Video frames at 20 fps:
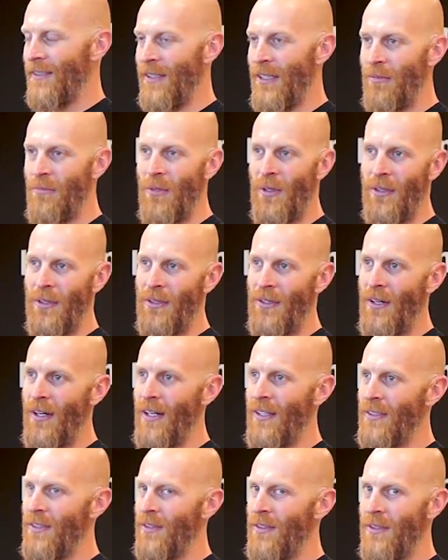like
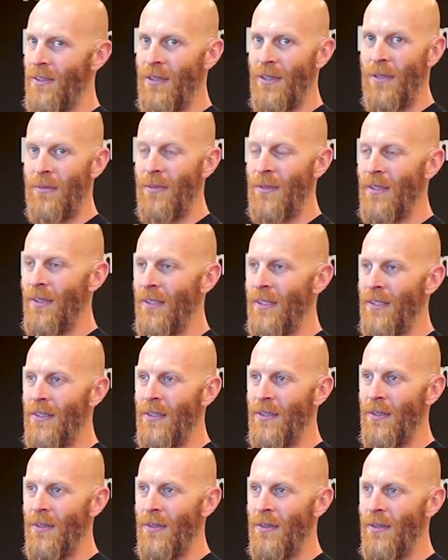motocross, I still, I'm still
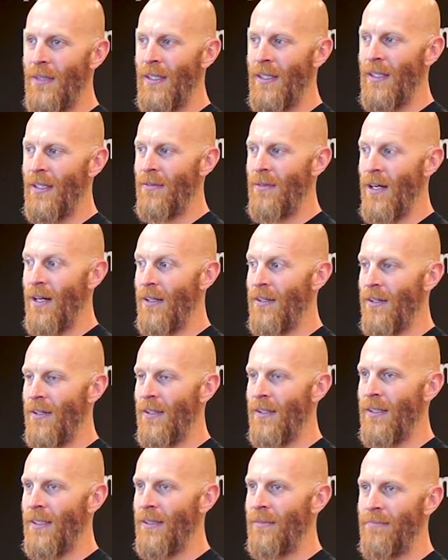into uh, rock
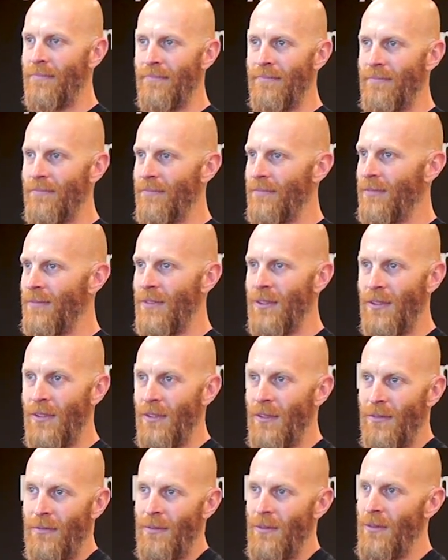crawling,
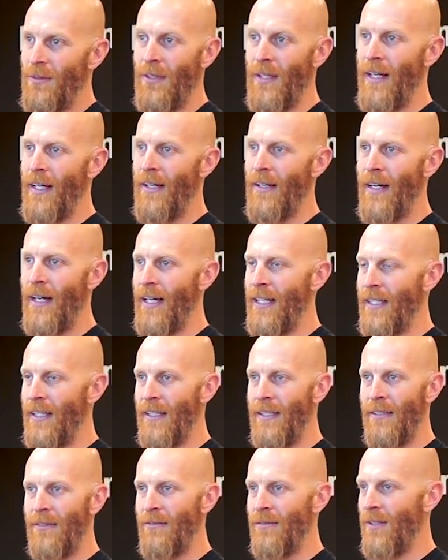still do that,
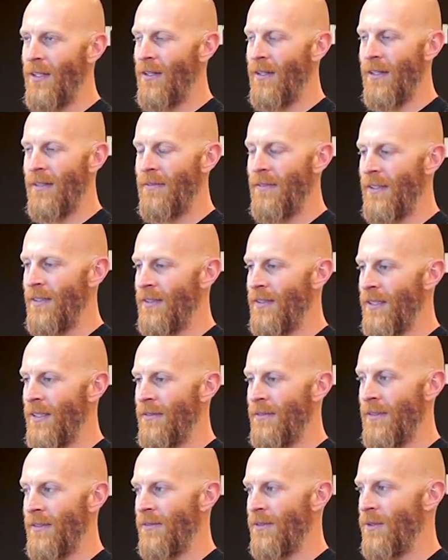hiking, all that fun
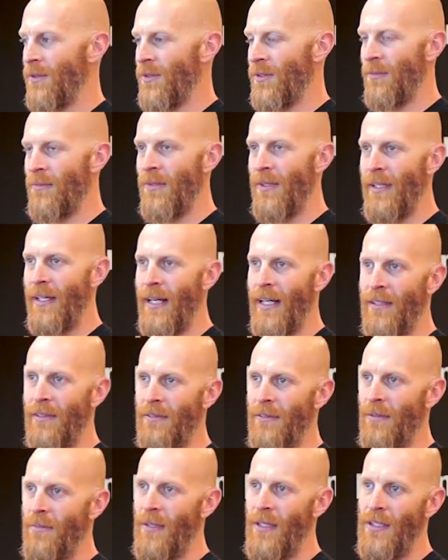stuff. And of course, I'm pretty
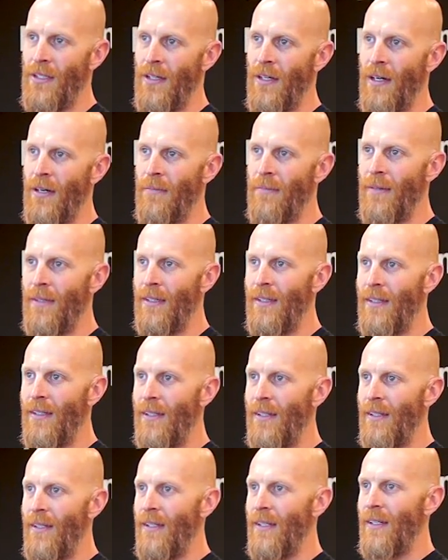active at my job.
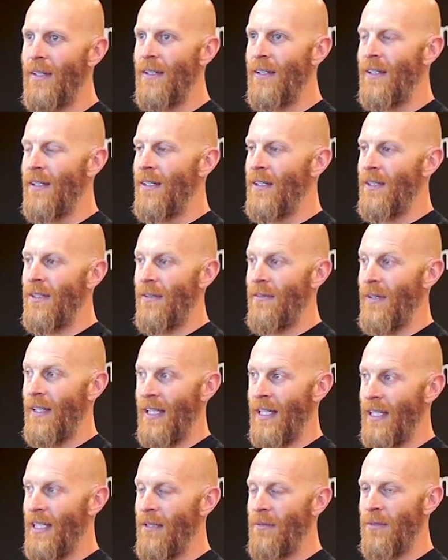If I
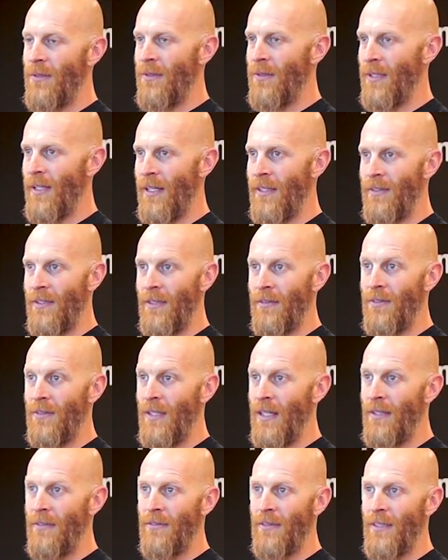can keep doing all that stuff
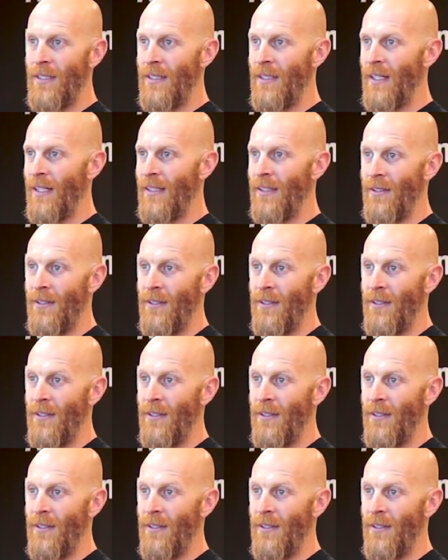safely and not